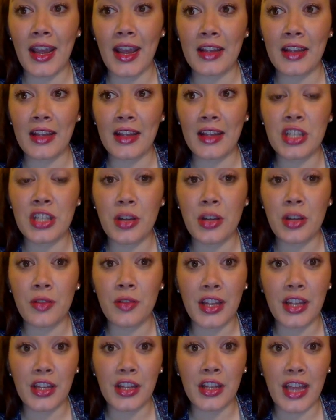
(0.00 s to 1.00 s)
so
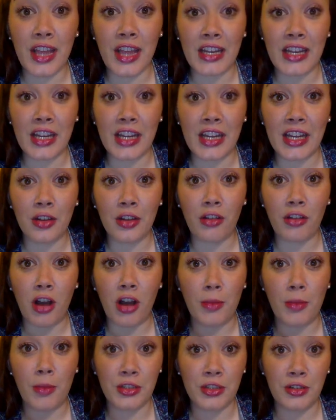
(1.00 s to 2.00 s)
that they can hear the
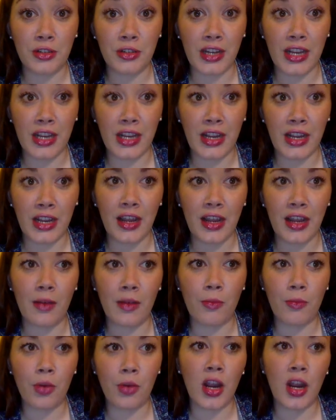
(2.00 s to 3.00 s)
opportunity.
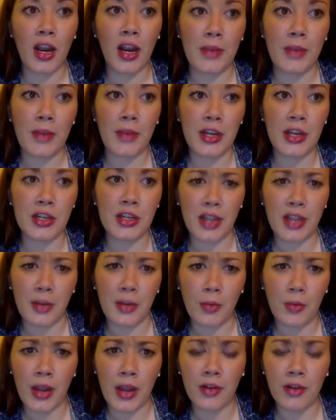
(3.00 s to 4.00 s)
And we're not going to be just
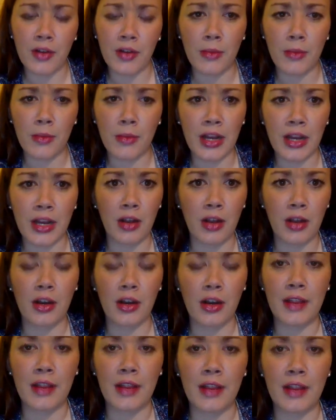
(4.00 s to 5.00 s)
like waving our money around or
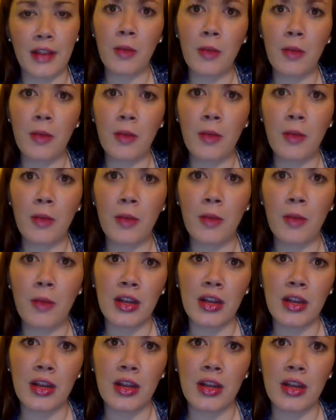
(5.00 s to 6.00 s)
anything, but I
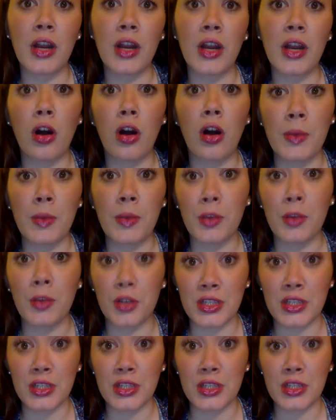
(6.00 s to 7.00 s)
want a call where people
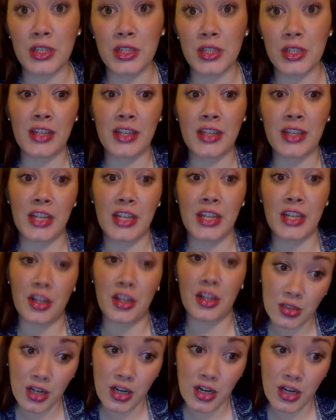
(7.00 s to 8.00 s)
understand how you can take your
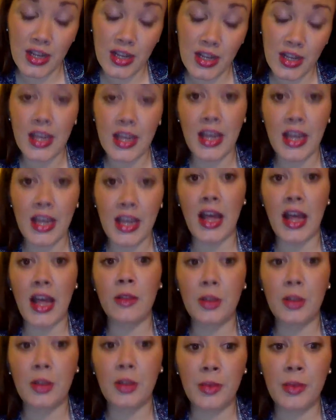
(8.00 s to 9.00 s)
tax return, a
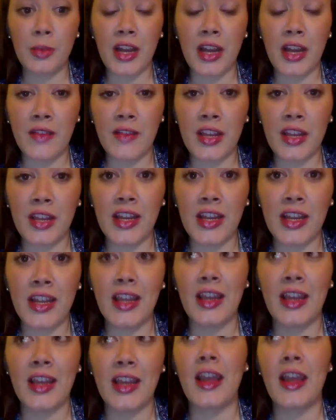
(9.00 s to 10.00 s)
little bit of it,
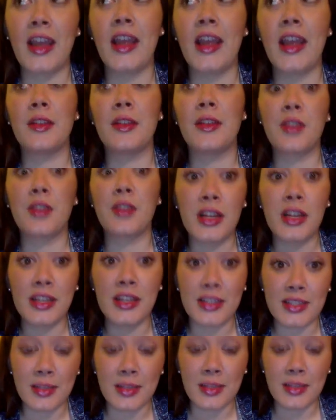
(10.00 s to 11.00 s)
and turn it
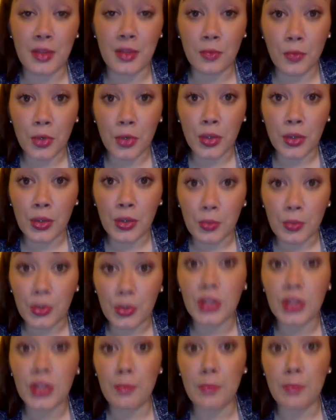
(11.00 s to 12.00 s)
into something really,
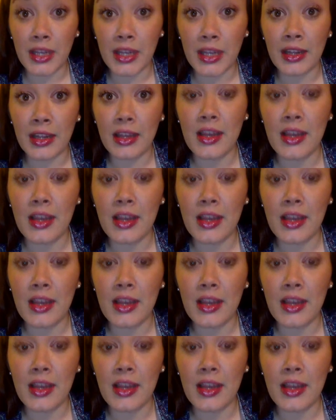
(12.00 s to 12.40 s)
really big.